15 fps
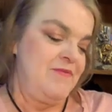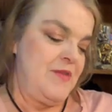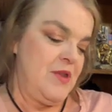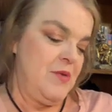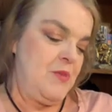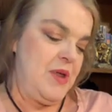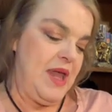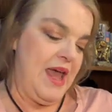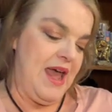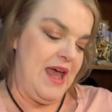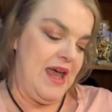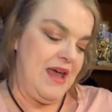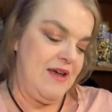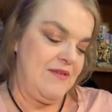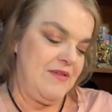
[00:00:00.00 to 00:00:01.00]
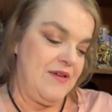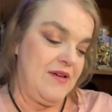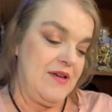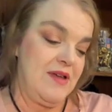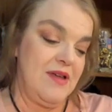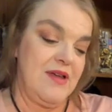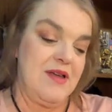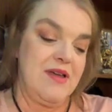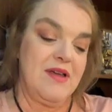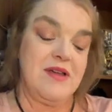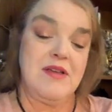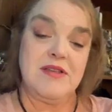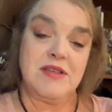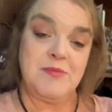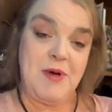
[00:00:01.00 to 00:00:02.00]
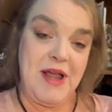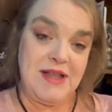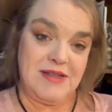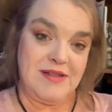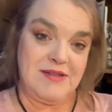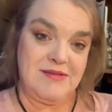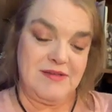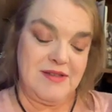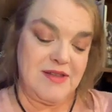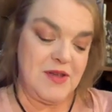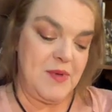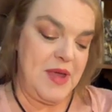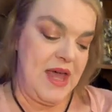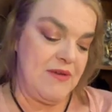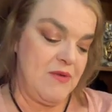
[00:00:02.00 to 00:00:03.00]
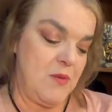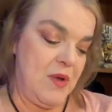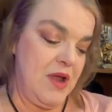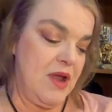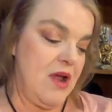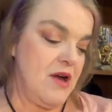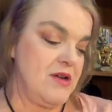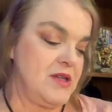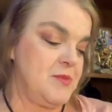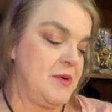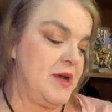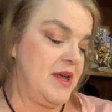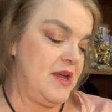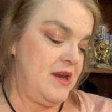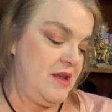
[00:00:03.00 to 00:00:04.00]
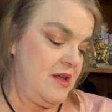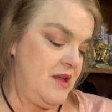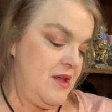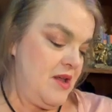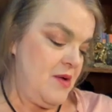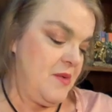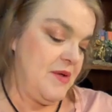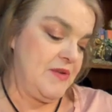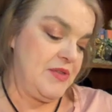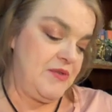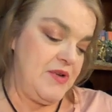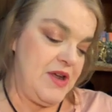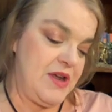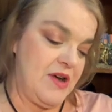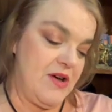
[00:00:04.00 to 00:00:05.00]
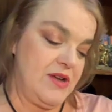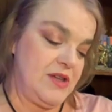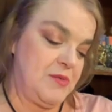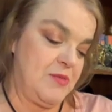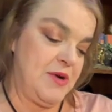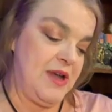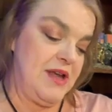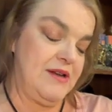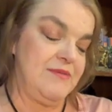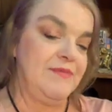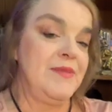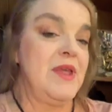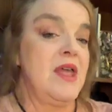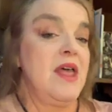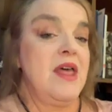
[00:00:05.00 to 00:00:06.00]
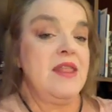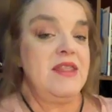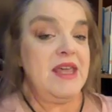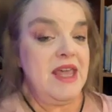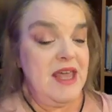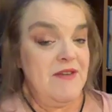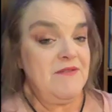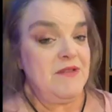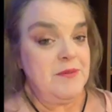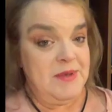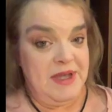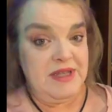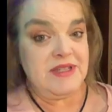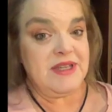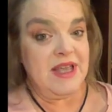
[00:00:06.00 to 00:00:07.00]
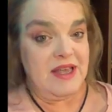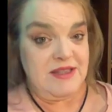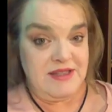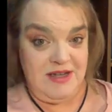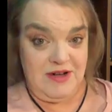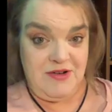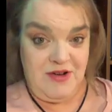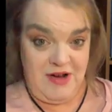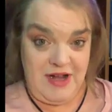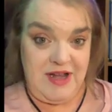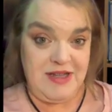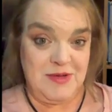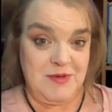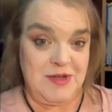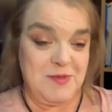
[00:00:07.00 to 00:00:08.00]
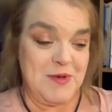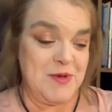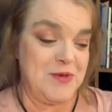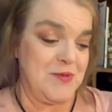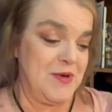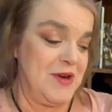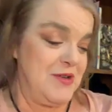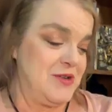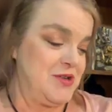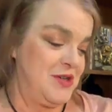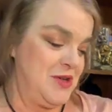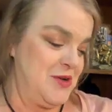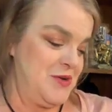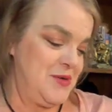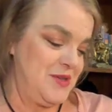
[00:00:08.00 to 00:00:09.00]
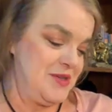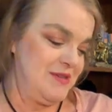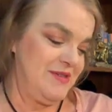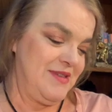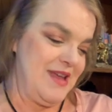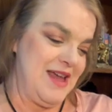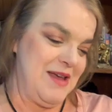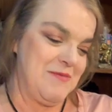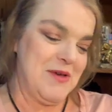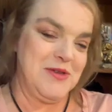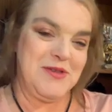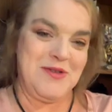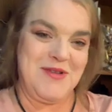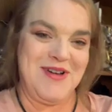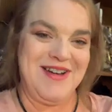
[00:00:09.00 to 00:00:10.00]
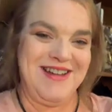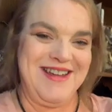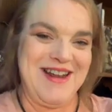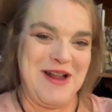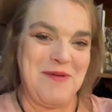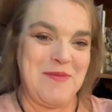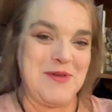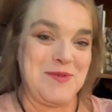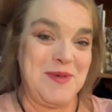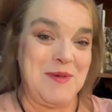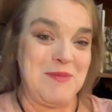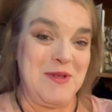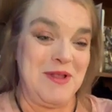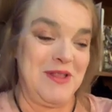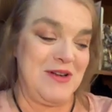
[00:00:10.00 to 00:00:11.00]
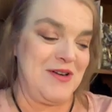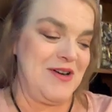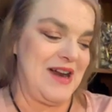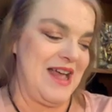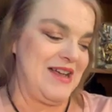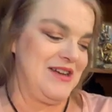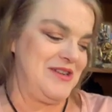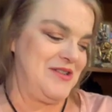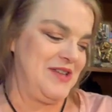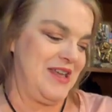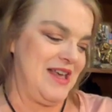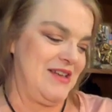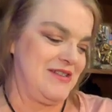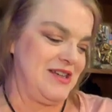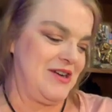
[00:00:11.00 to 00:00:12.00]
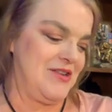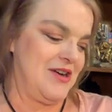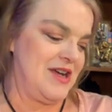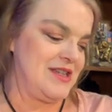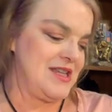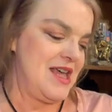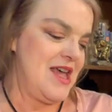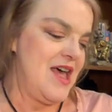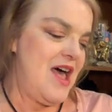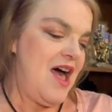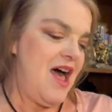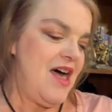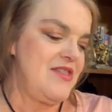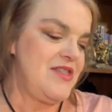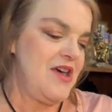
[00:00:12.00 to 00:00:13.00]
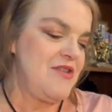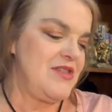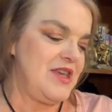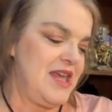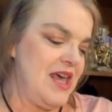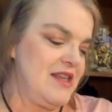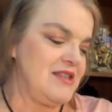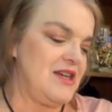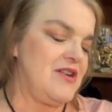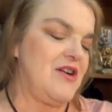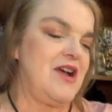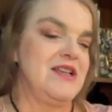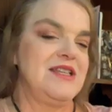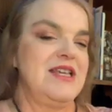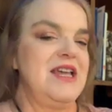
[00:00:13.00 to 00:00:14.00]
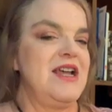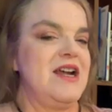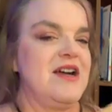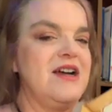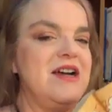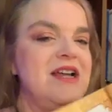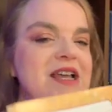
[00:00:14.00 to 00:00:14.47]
we have spreads. So we have a 1-card spread. We have a 3-card spread. The infamous Celtic cross, which most readers use, and most people learn how to do the Celtic cross. Although the Celtic cross here